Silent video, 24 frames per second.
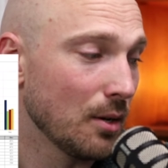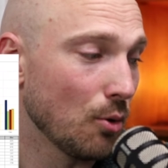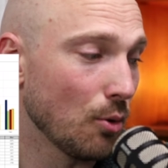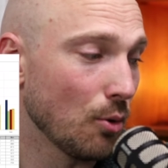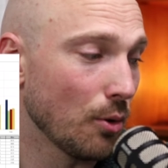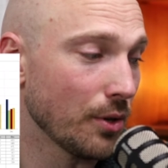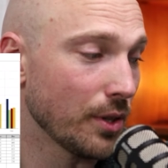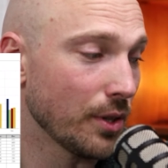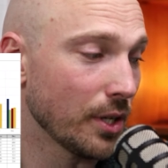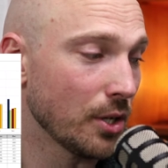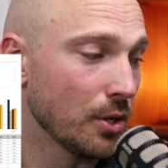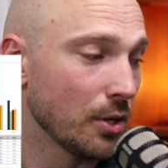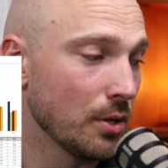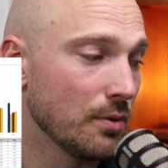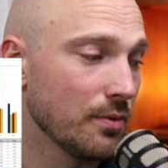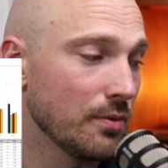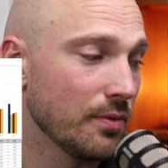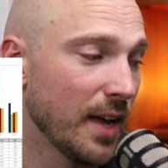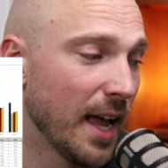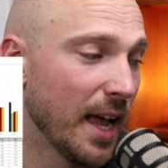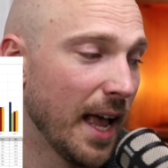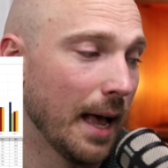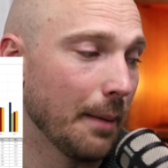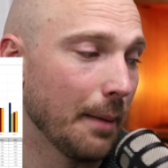or the C O O F
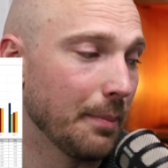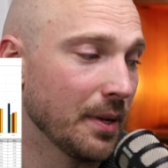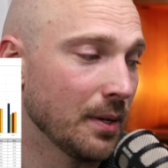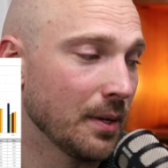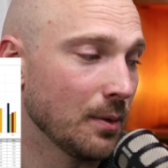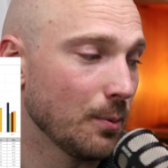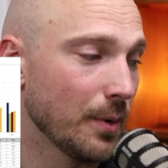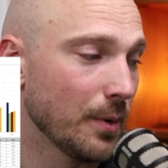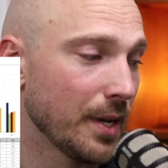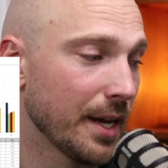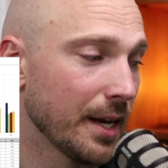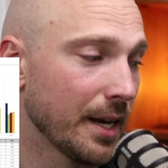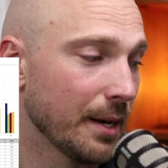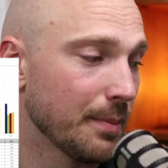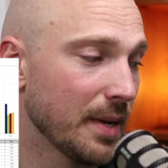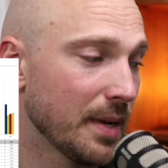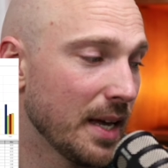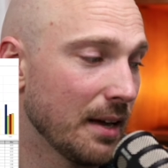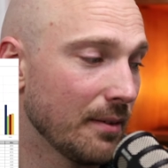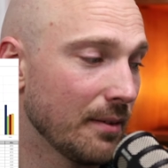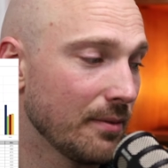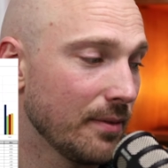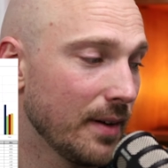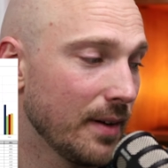happened, we had
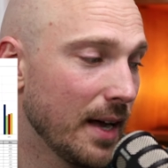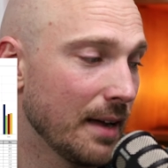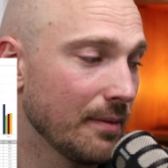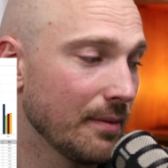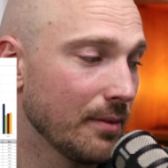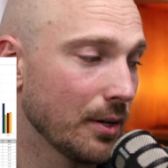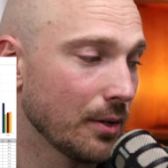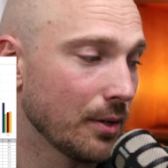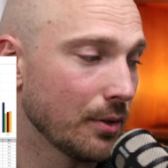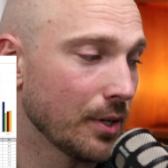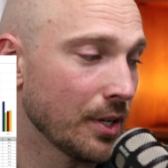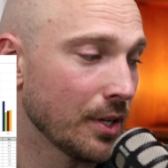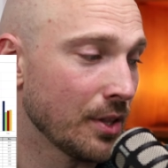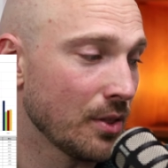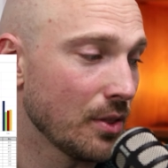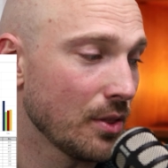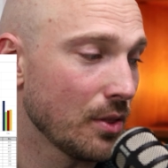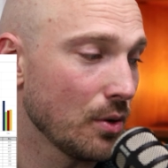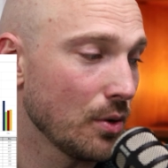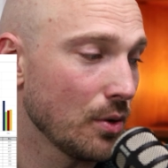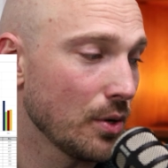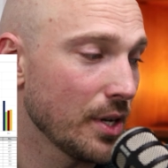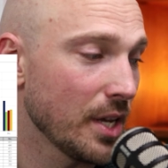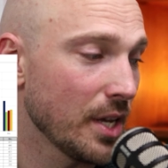about five hundred
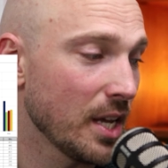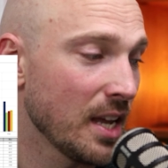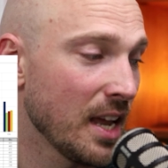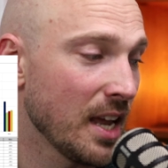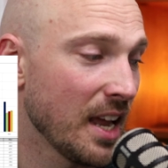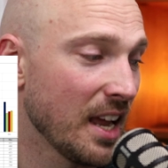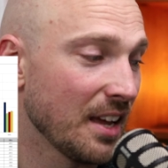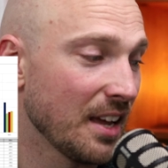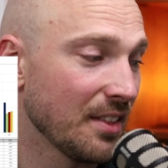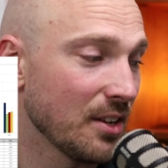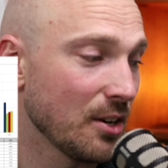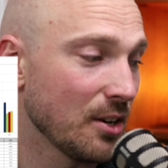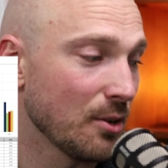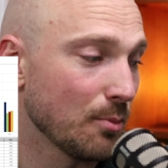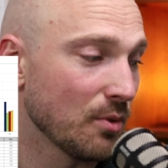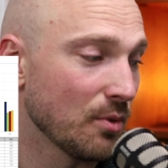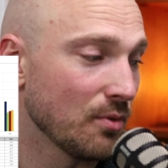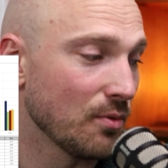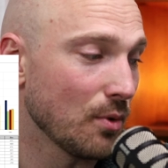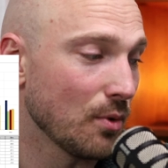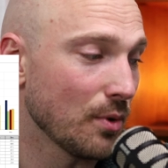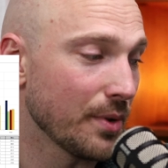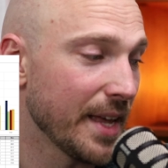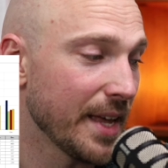thirty, and the year
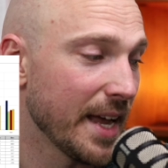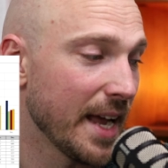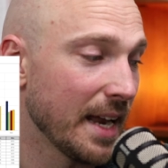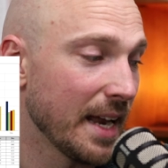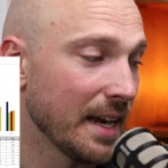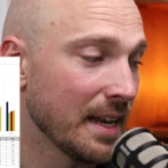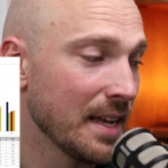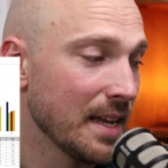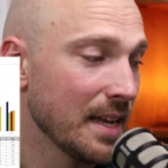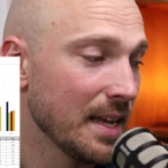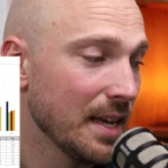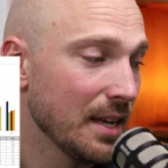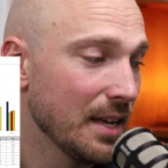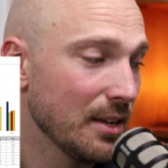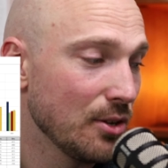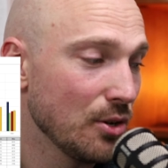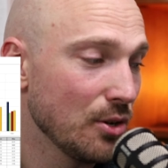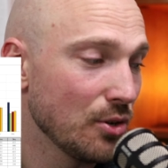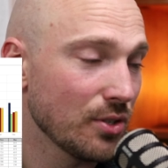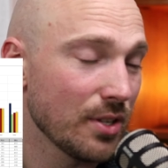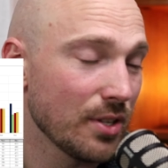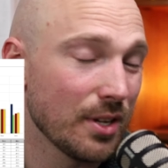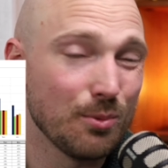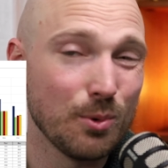before that,
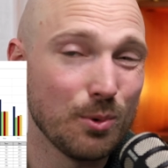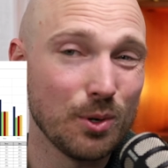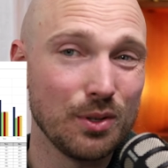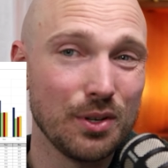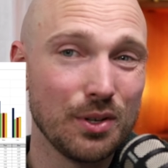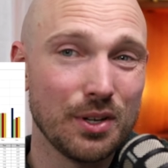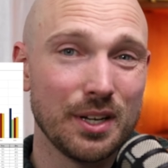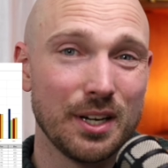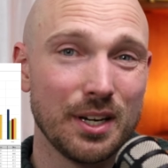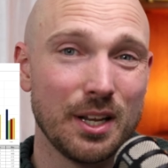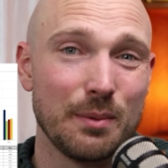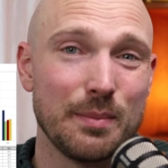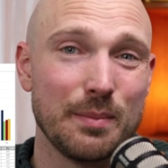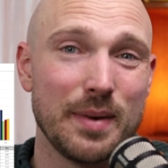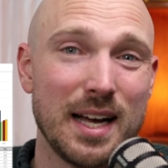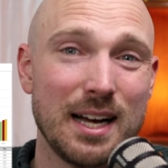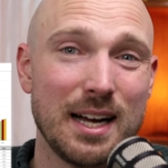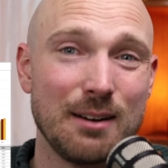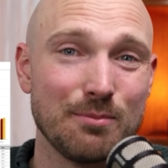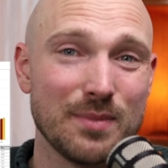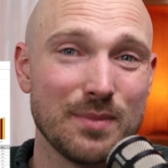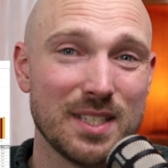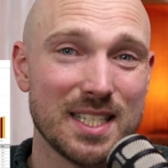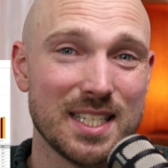usually we're looking at
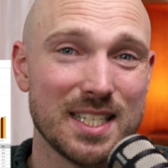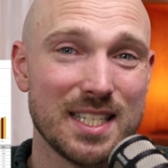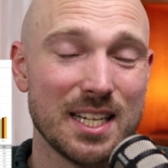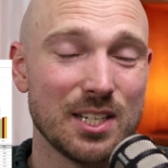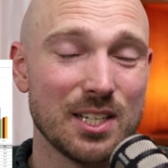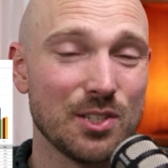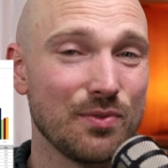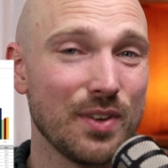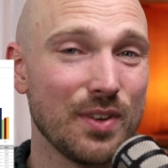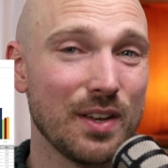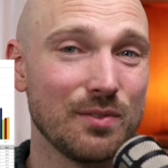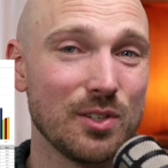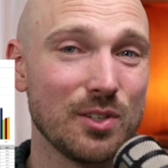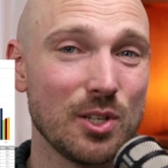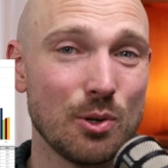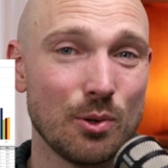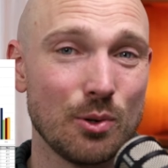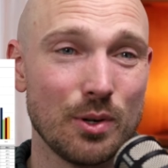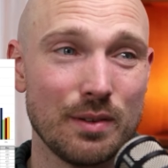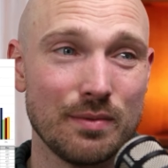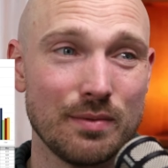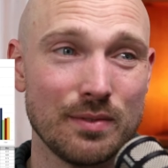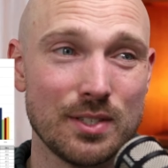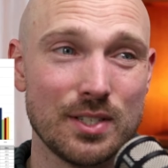about six fifty
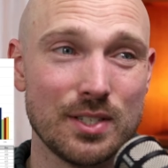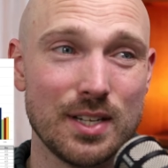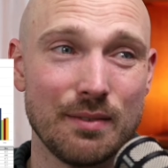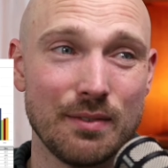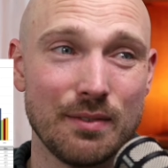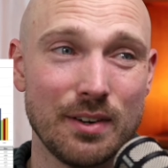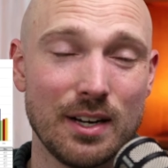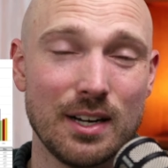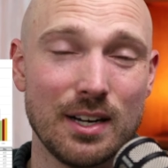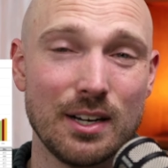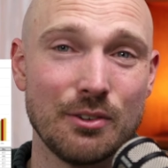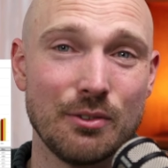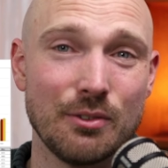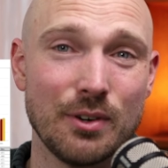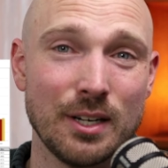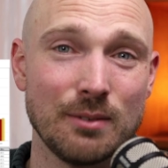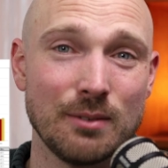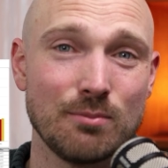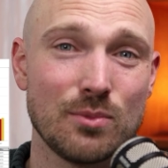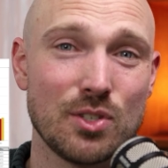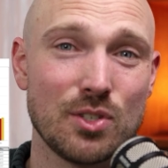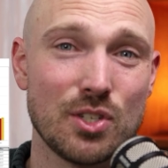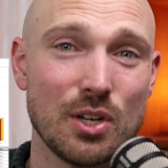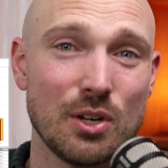or even seven
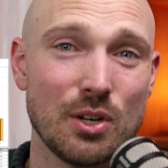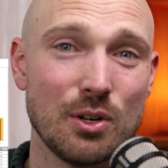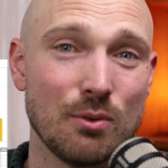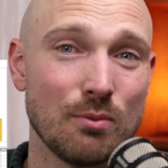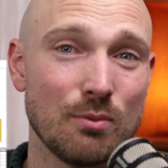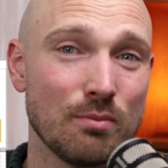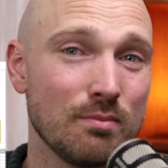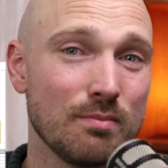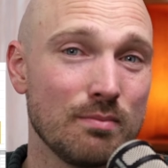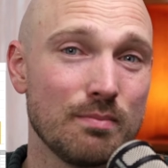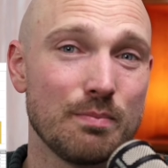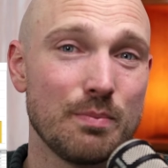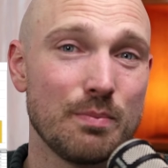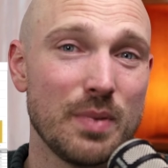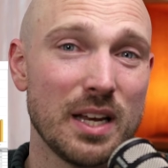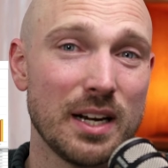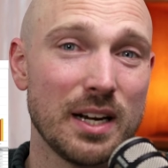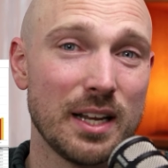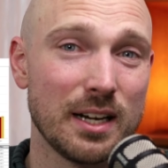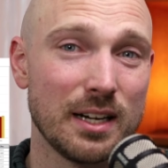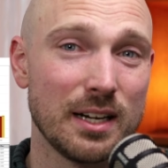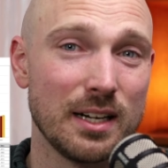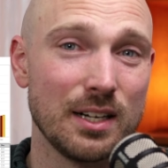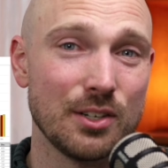hundred. So being
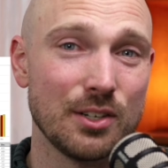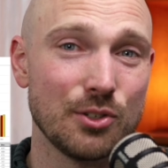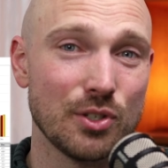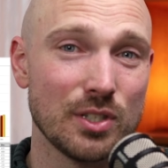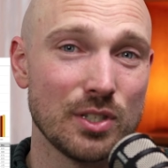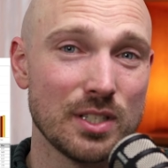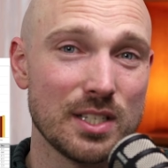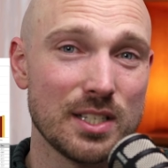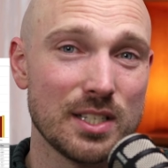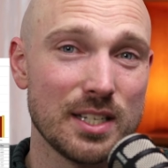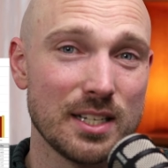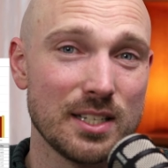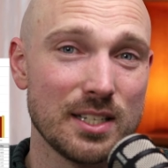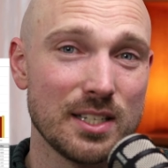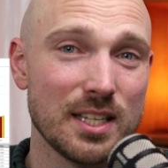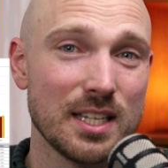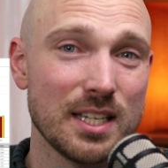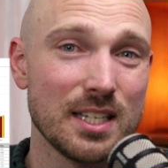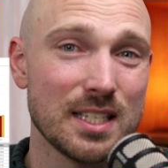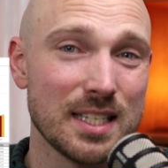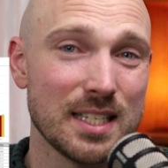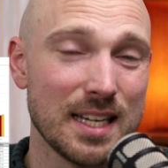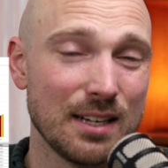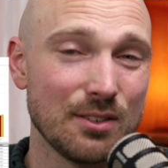at one hundred sixty
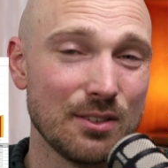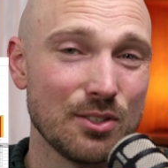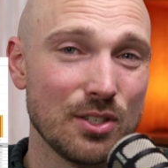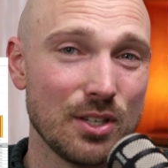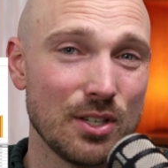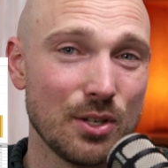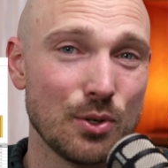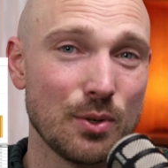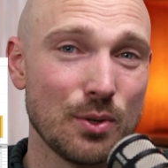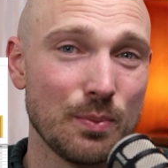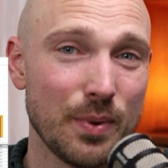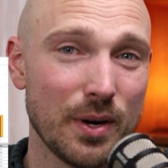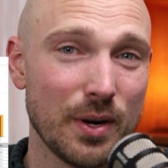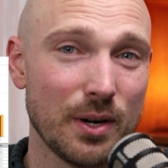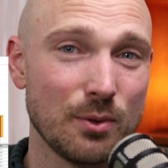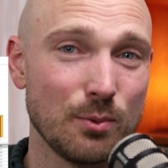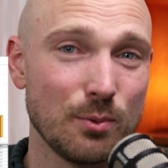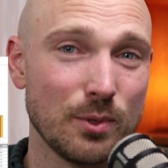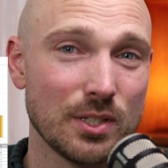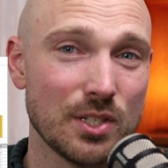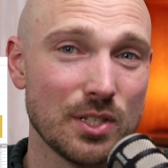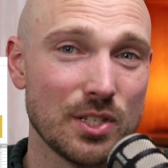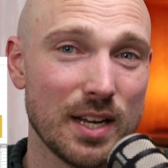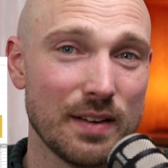sounds low compared to
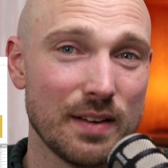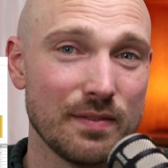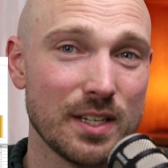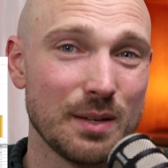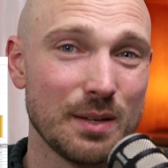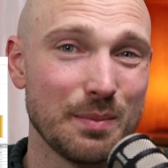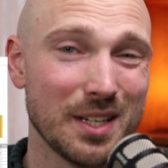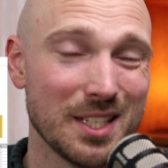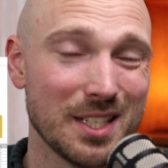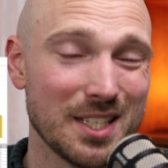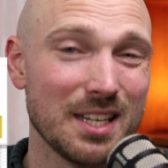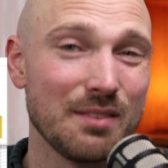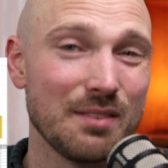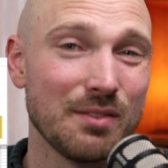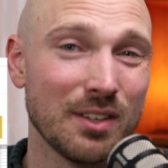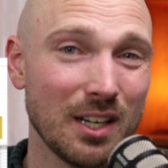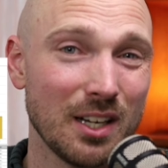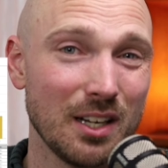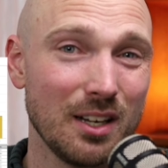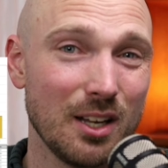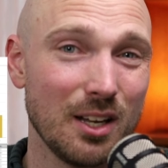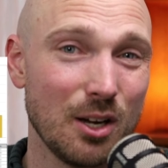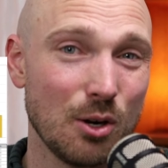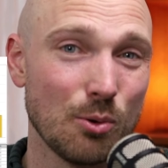one seventy, but it's even
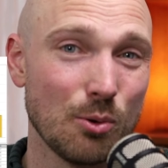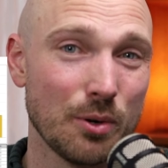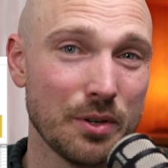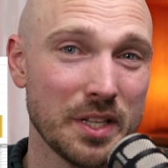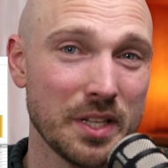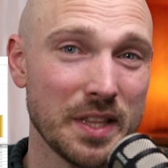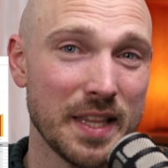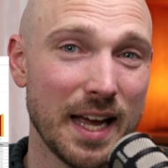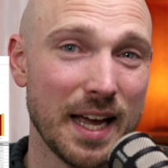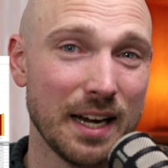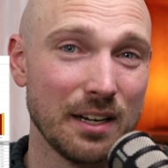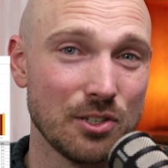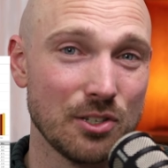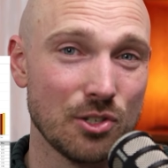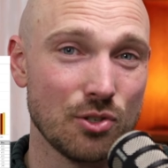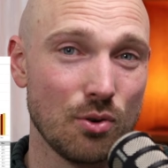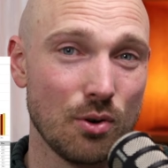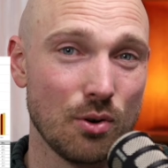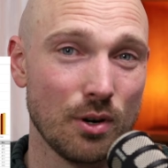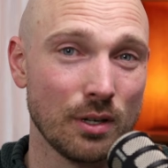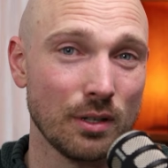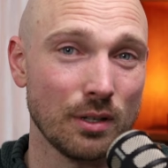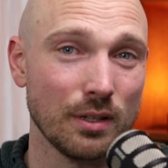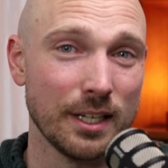lower than that
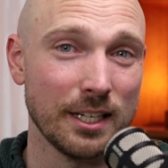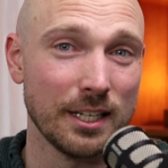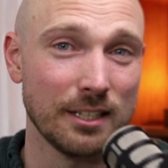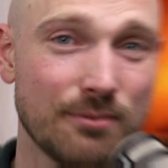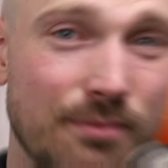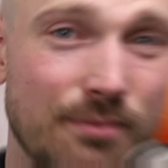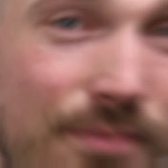historically.